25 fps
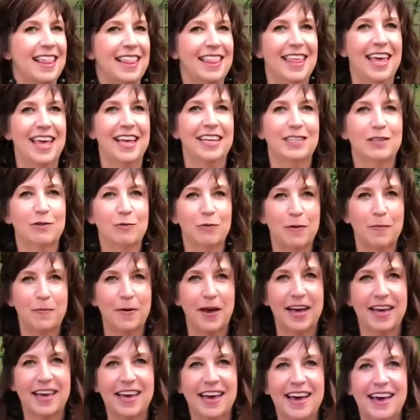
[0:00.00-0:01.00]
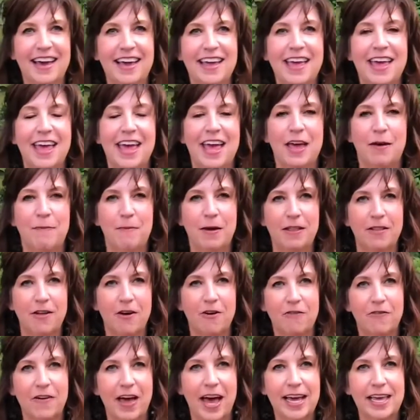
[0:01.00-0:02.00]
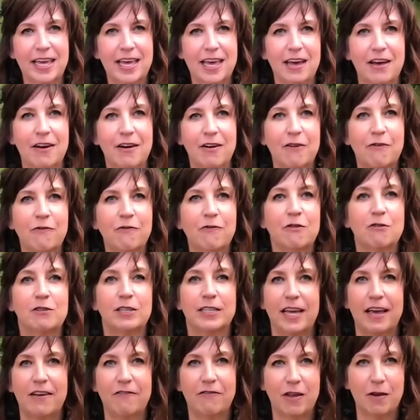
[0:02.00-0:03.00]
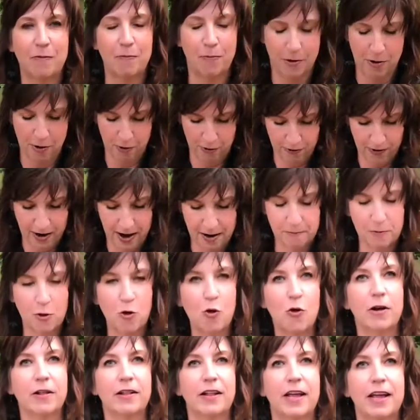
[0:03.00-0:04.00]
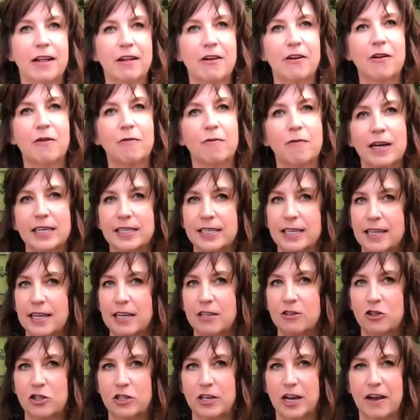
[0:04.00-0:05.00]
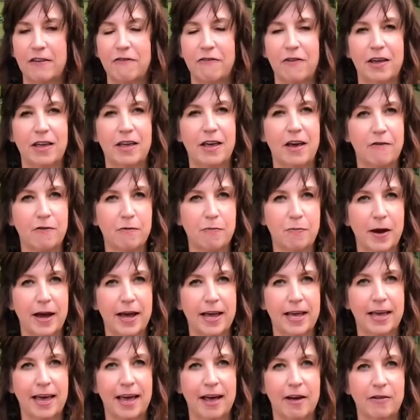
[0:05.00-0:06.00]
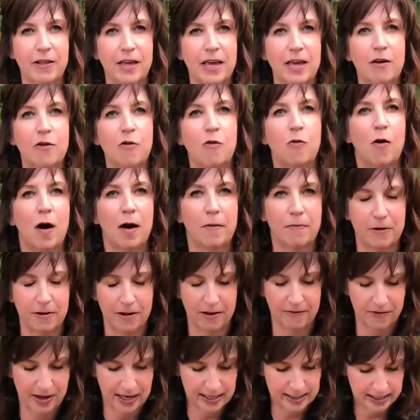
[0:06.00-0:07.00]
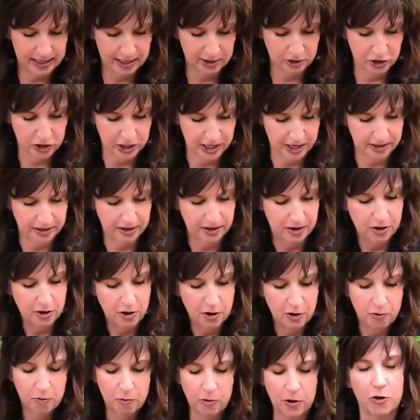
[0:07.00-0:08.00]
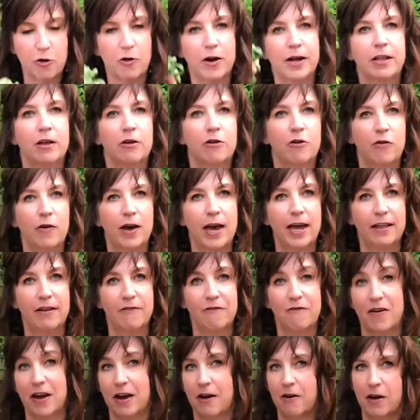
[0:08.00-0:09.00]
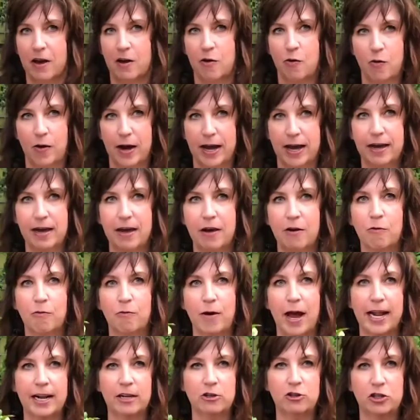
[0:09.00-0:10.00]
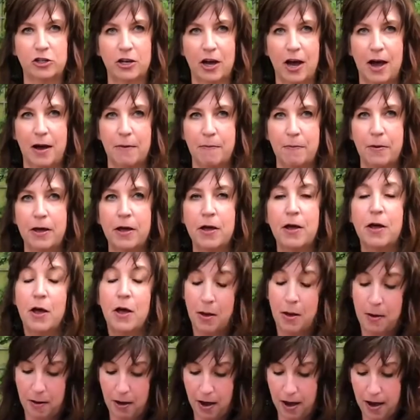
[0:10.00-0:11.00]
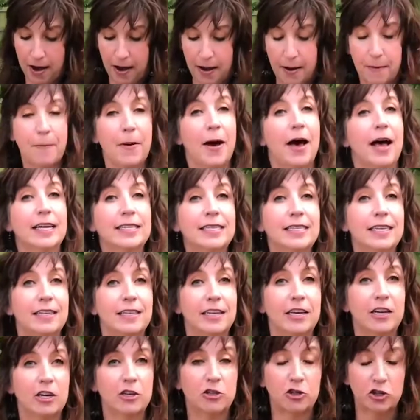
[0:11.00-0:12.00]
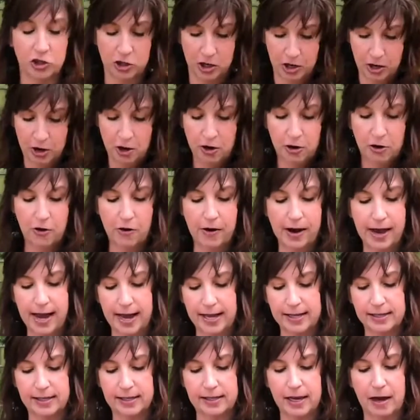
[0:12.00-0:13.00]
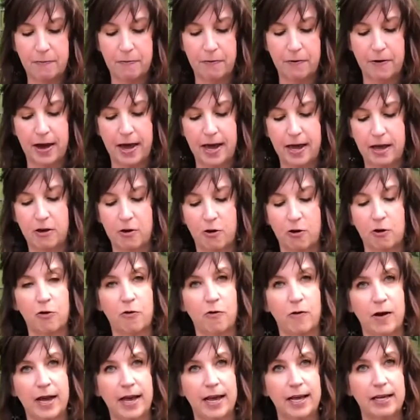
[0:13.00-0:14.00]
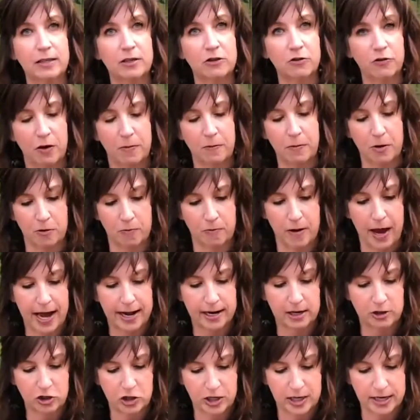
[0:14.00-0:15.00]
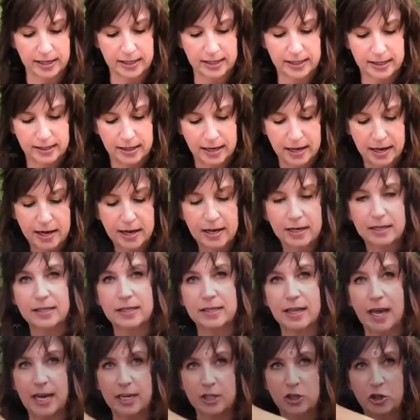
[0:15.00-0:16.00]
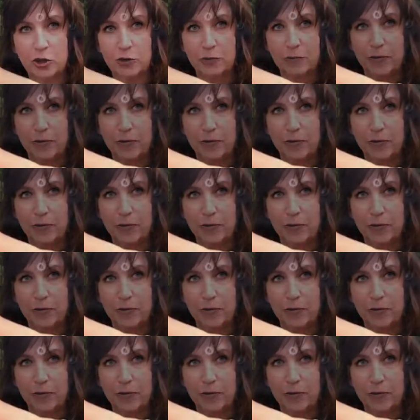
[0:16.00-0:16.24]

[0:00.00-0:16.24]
Thanks, Rebecca. Aimee Novak here, Food Safety Program Coordinator and Resident Chef at Yavapai County Cooperative Extension. We're going to create a very quick radish top pasta dish. Go ahead and separate your greens from your radishes. Slice your